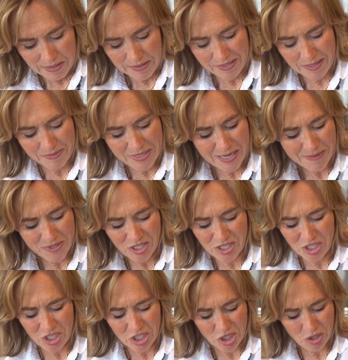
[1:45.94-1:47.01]
Sometimes you
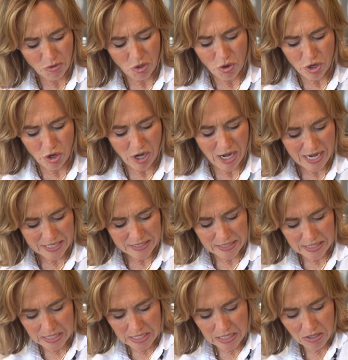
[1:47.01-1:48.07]
can just throw your hands
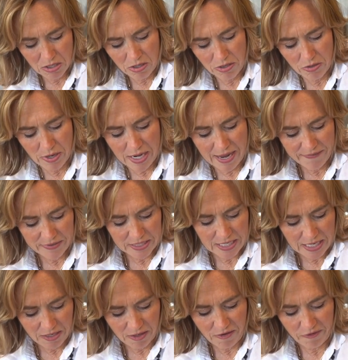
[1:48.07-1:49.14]
in here, although I haven't
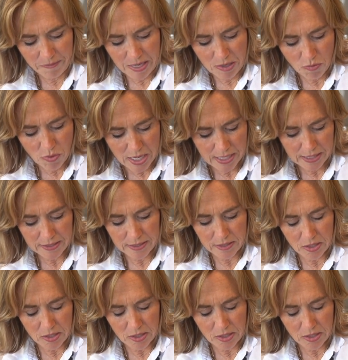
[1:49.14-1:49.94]
taken off my rings,